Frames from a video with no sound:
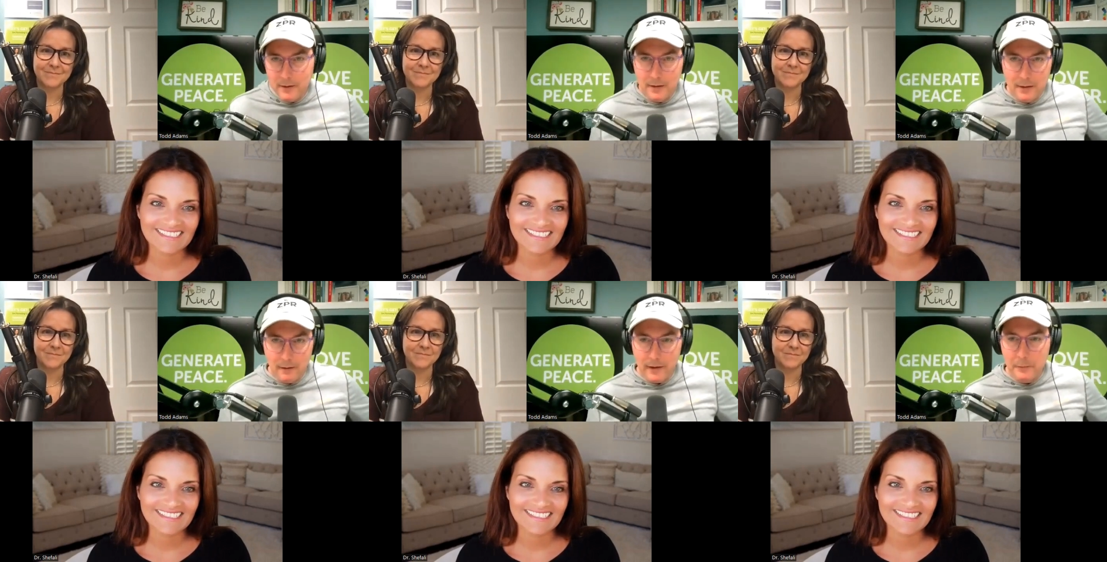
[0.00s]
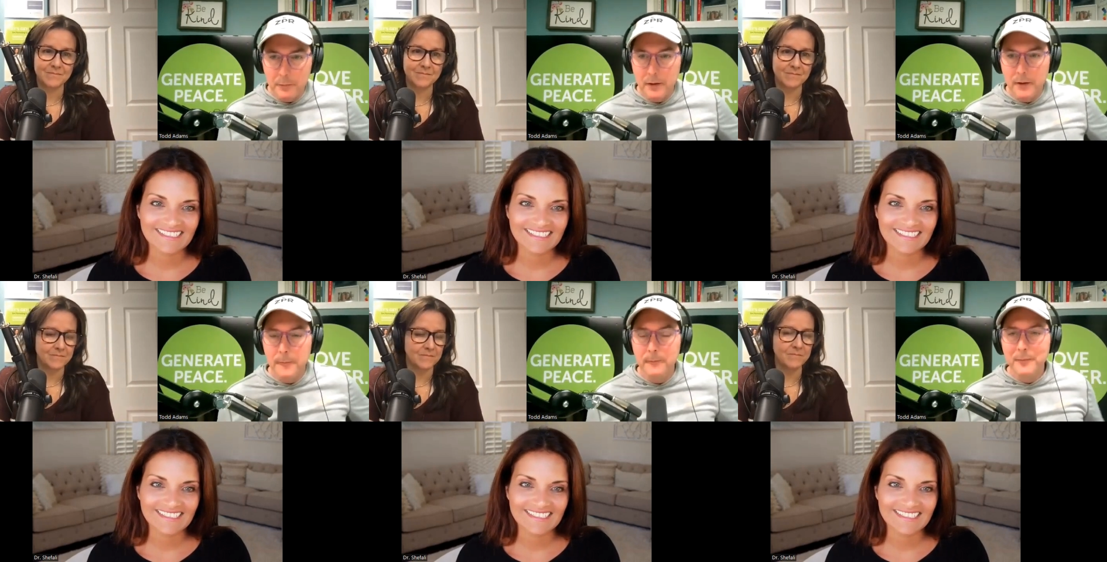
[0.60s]
Speaker 1: Zen in the link
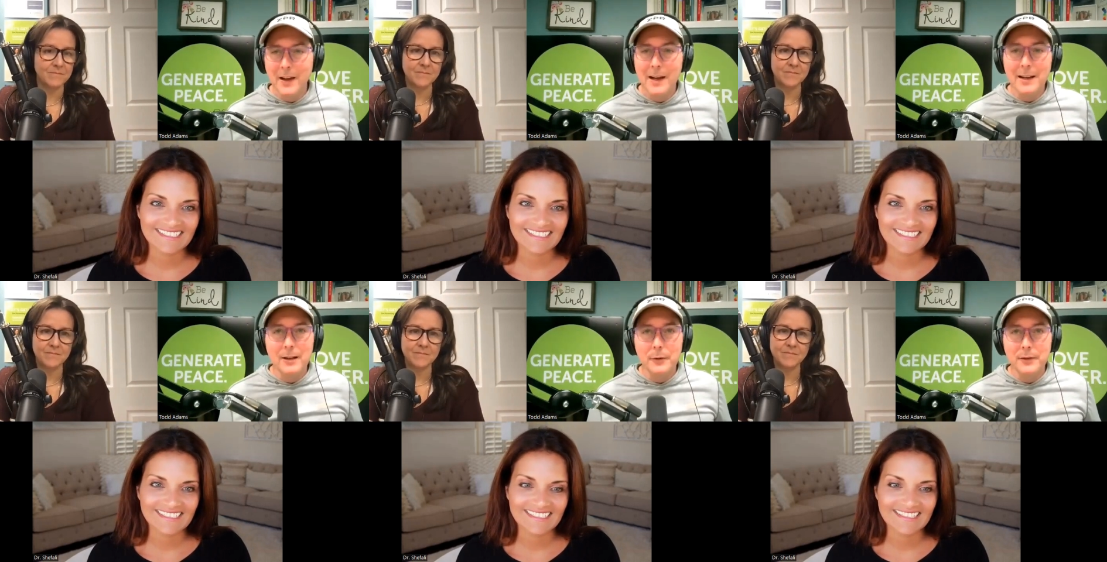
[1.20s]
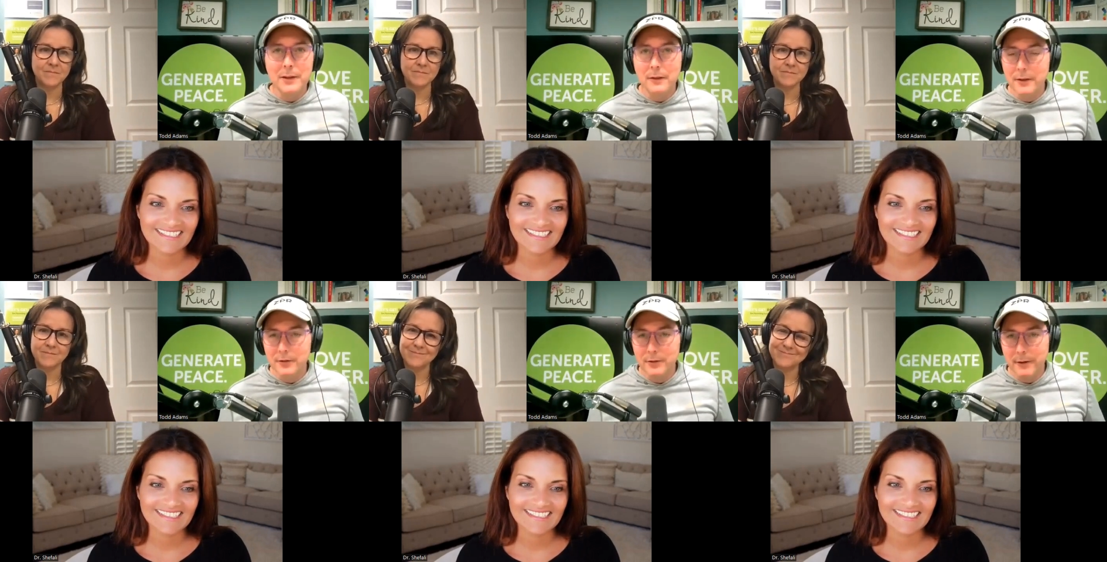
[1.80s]
below. Any closing
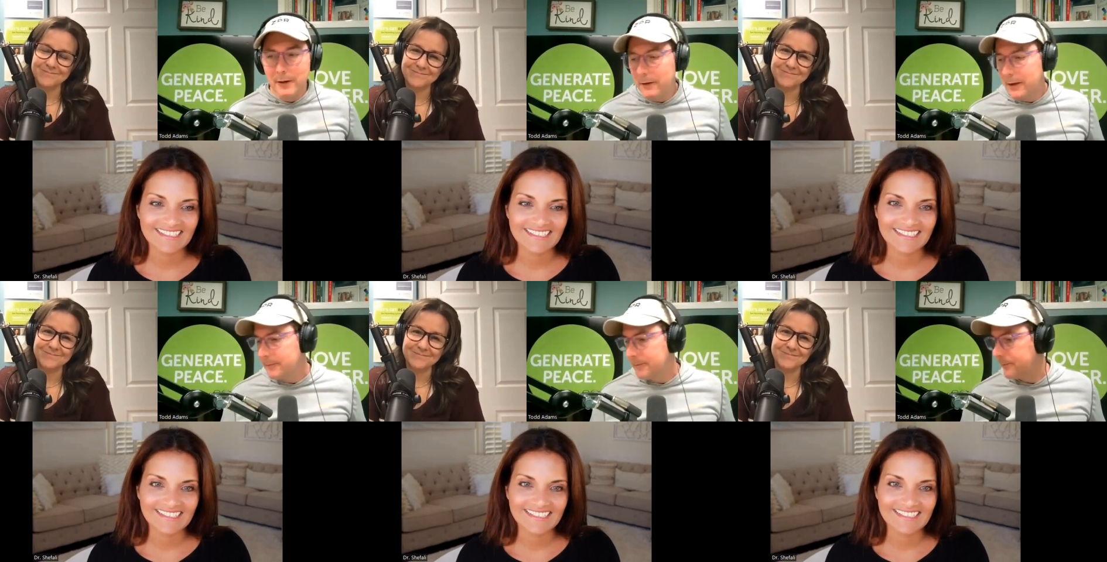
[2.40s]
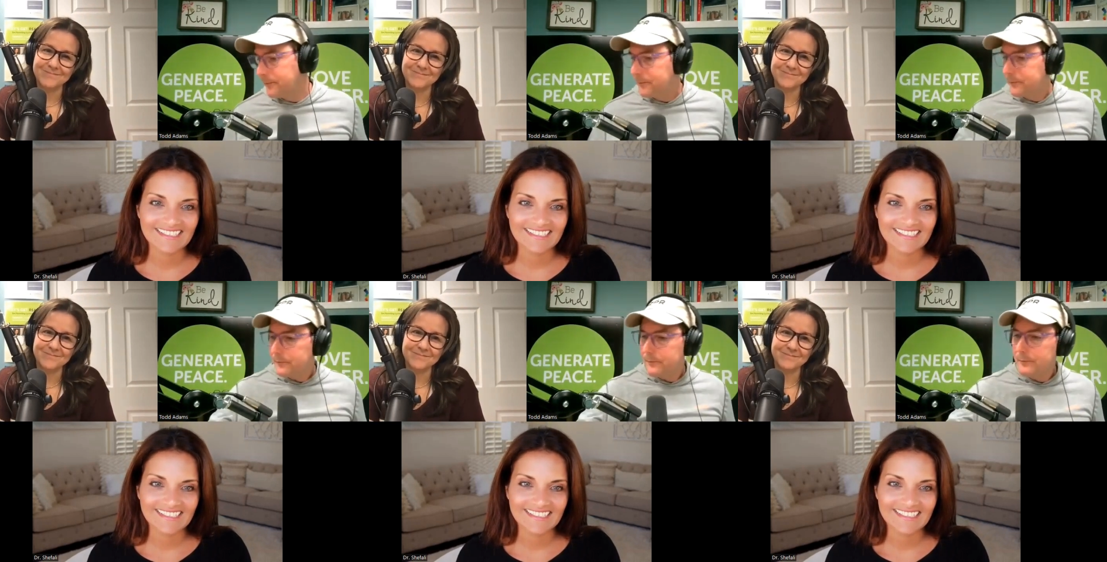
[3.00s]
thoughts, Shefali?
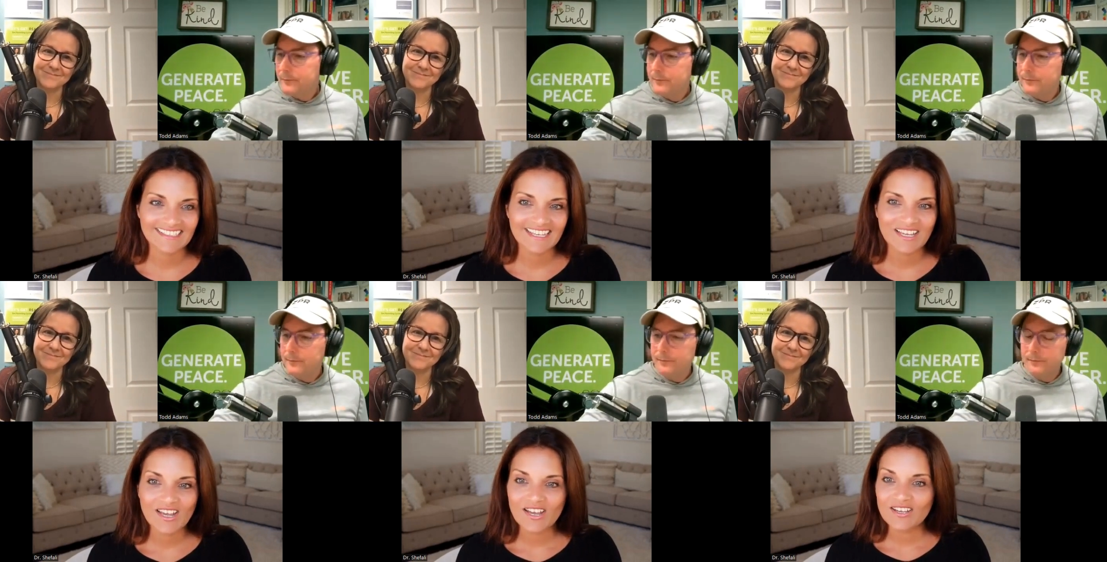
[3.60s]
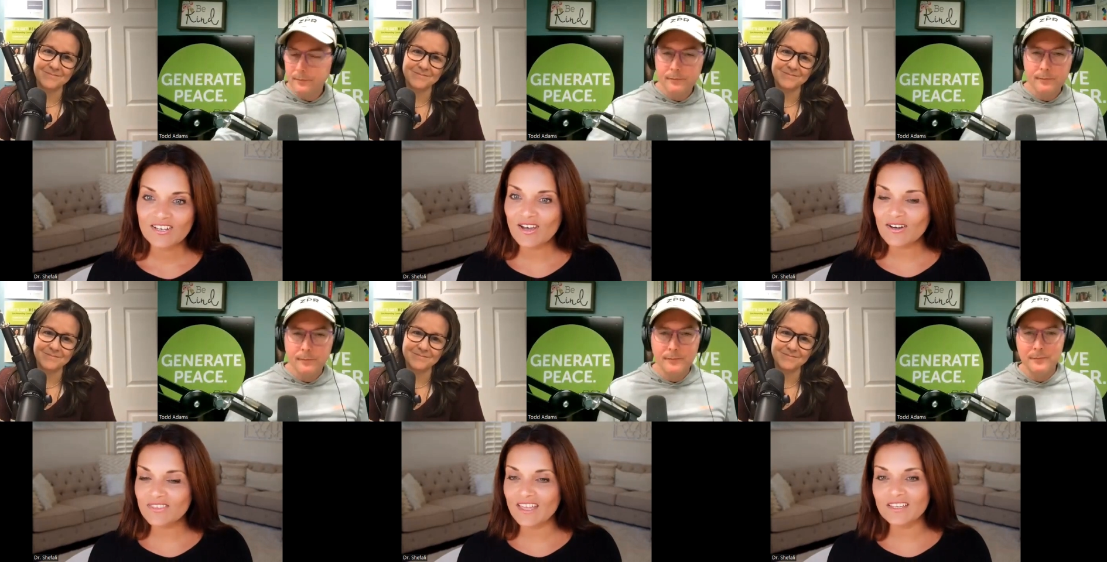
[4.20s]
Speaker 2: No,
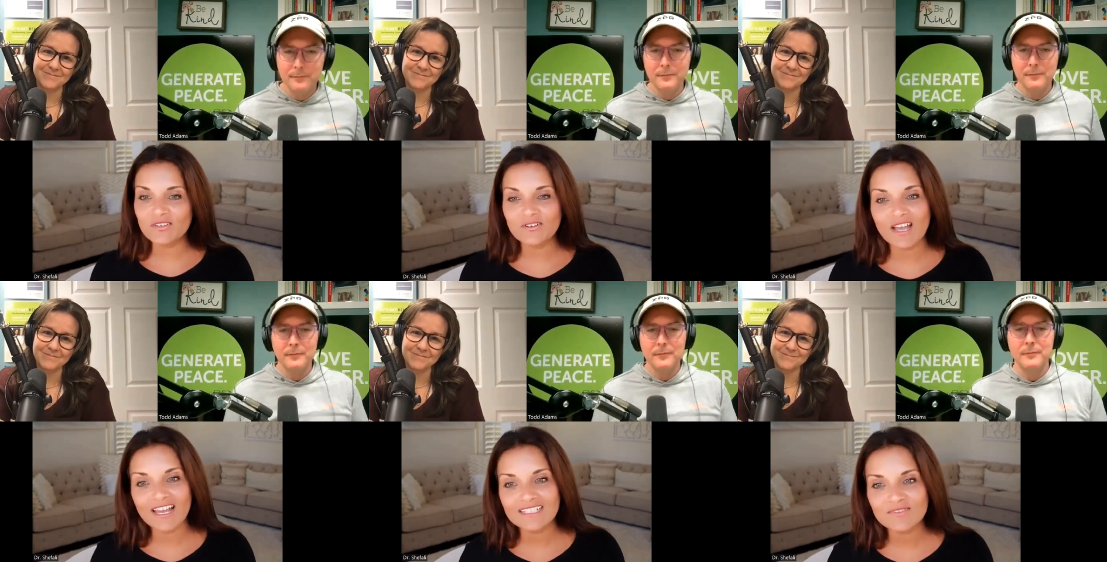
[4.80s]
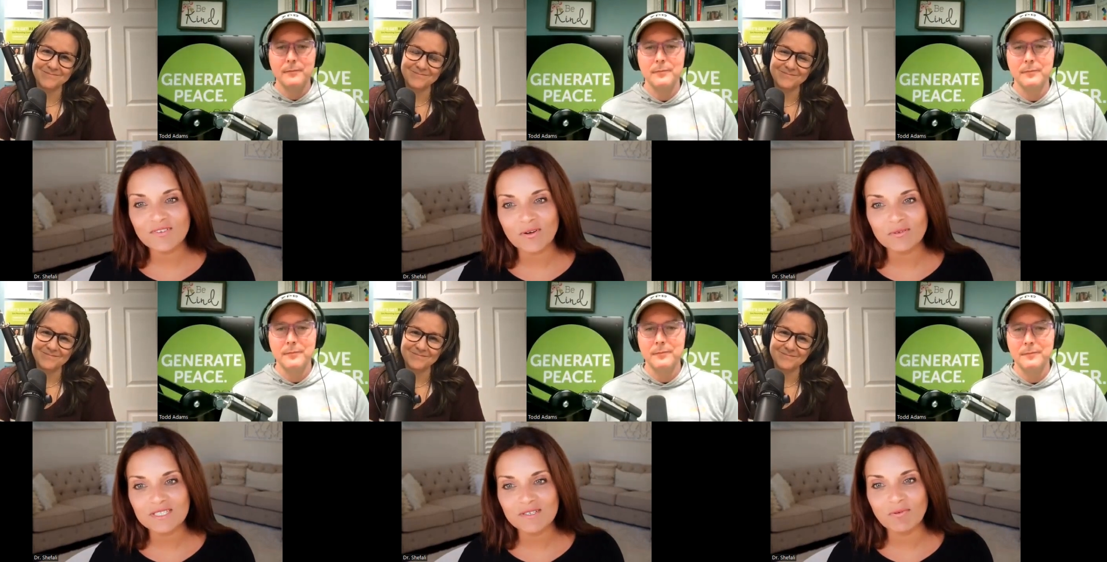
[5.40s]
thank you guys for
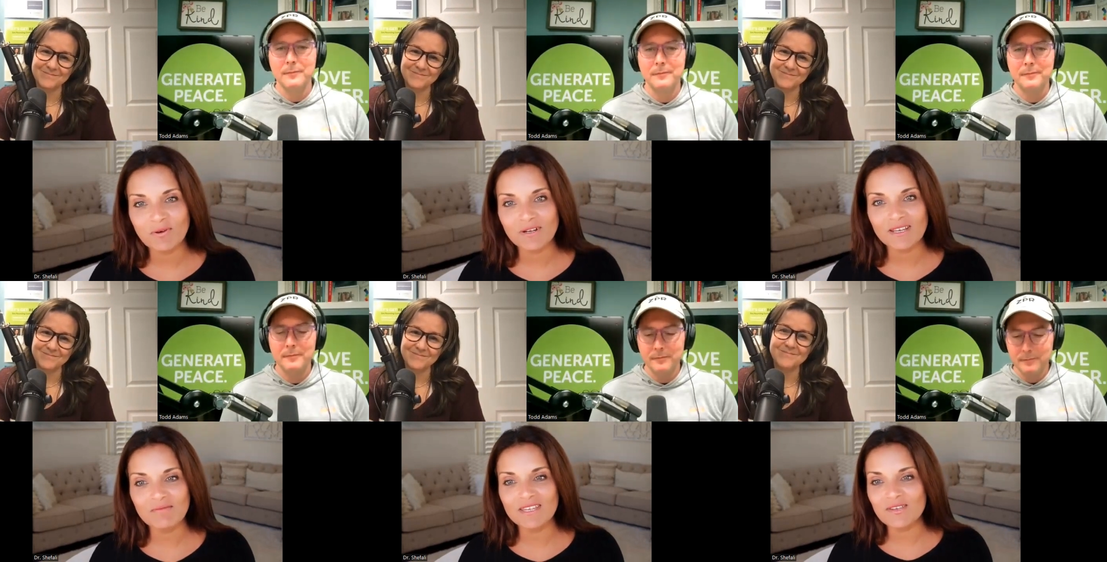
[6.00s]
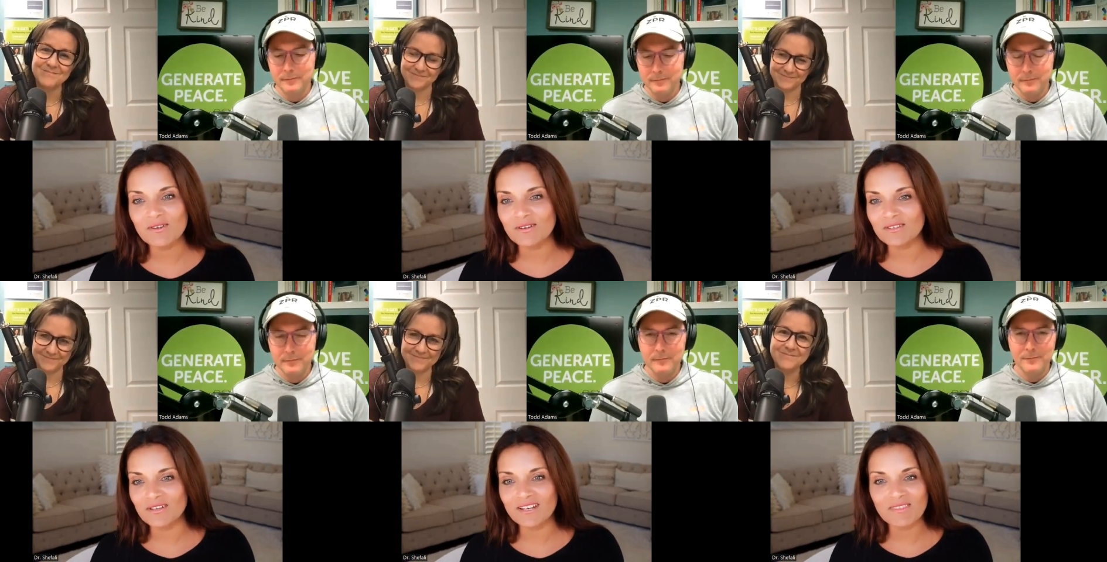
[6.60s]
always supporting me. You're,
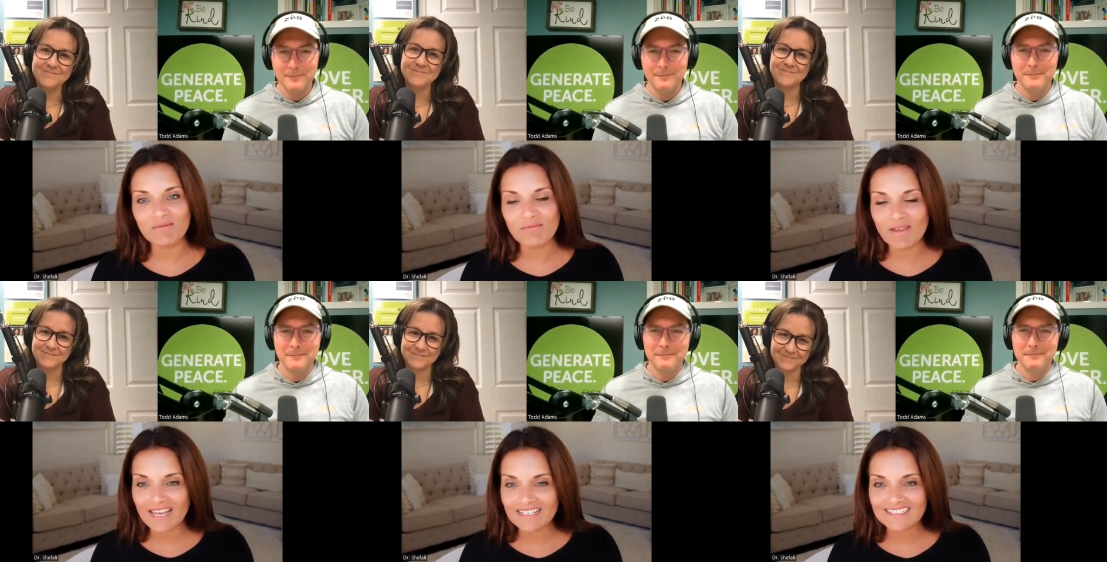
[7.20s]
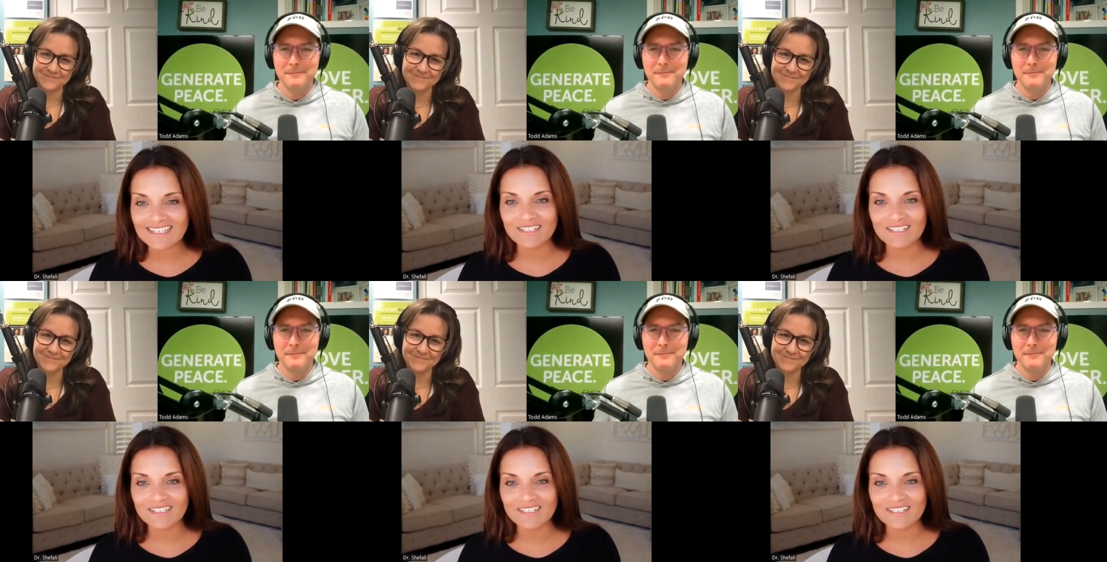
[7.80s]
you're the best. I